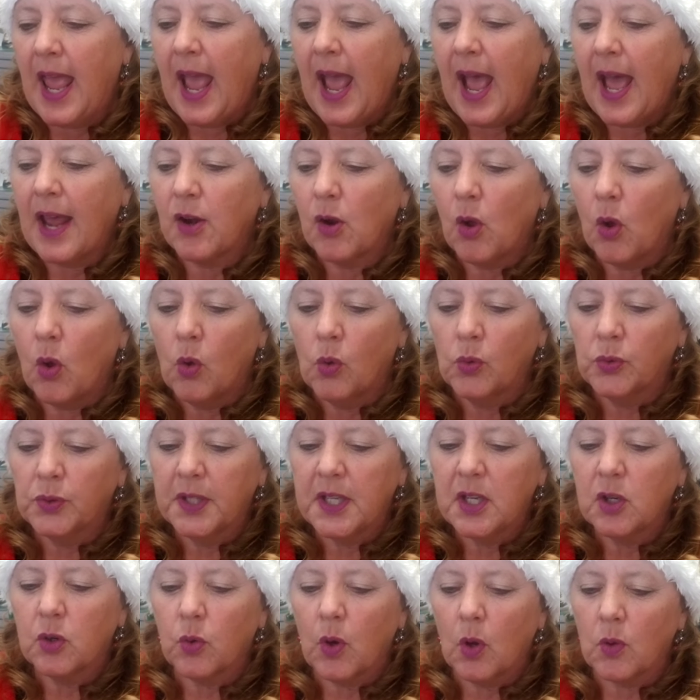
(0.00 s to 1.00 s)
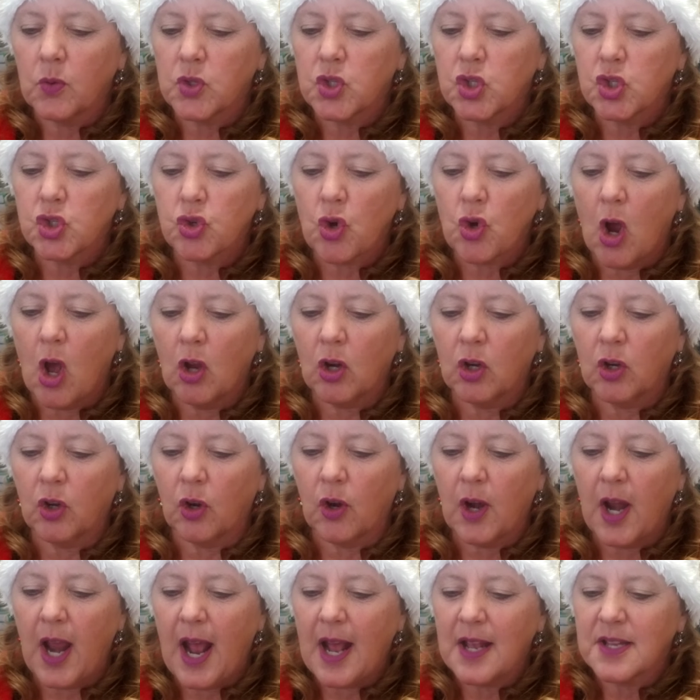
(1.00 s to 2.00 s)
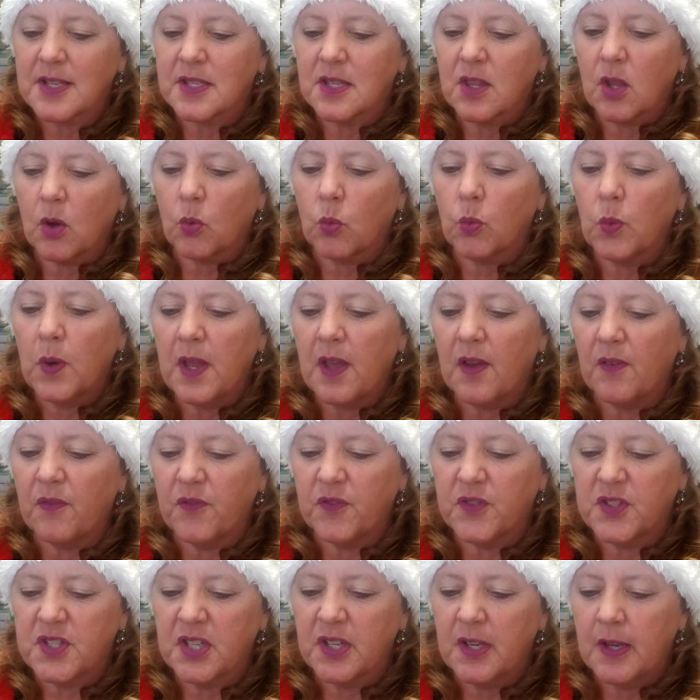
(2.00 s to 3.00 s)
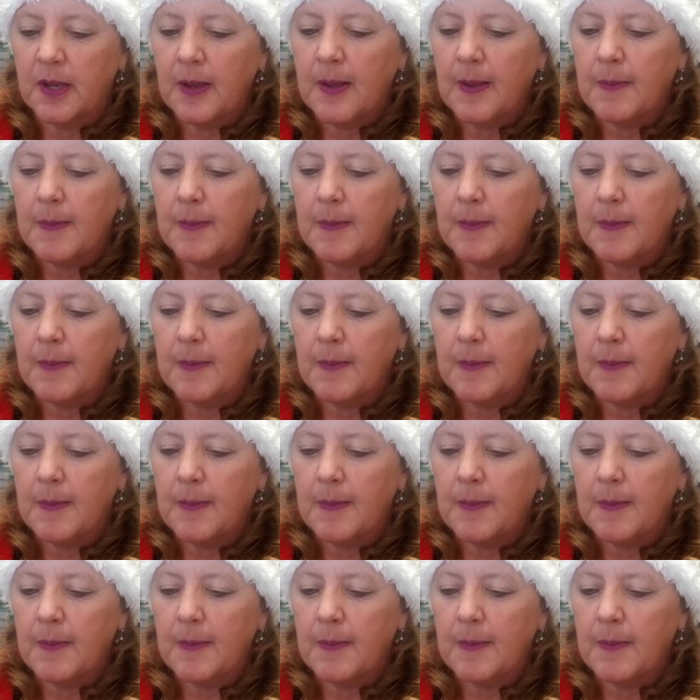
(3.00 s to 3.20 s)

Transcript: had only grown stronger as the rift